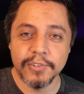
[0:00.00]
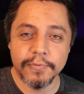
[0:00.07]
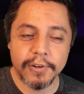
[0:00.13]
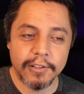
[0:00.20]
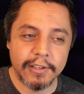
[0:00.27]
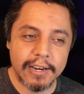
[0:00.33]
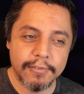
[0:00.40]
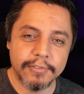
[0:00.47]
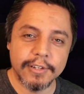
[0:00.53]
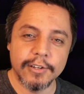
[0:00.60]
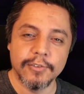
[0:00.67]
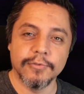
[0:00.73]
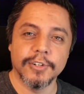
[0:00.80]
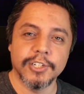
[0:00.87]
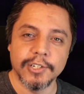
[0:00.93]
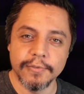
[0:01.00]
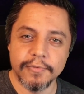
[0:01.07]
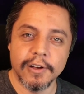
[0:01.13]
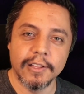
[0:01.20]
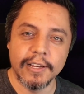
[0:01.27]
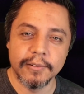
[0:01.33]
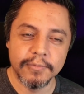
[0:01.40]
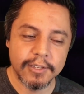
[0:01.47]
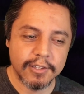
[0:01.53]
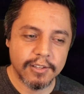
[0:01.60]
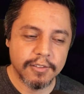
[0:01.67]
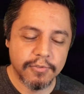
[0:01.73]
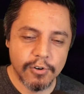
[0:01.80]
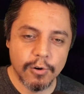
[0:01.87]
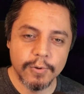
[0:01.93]
So Fallout, every iteration of Fallout,
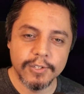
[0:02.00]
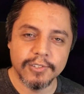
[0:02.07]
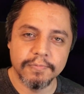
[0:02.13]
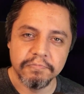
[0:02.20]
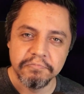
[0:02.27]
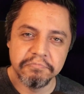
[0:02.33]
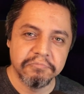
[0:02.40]
they're always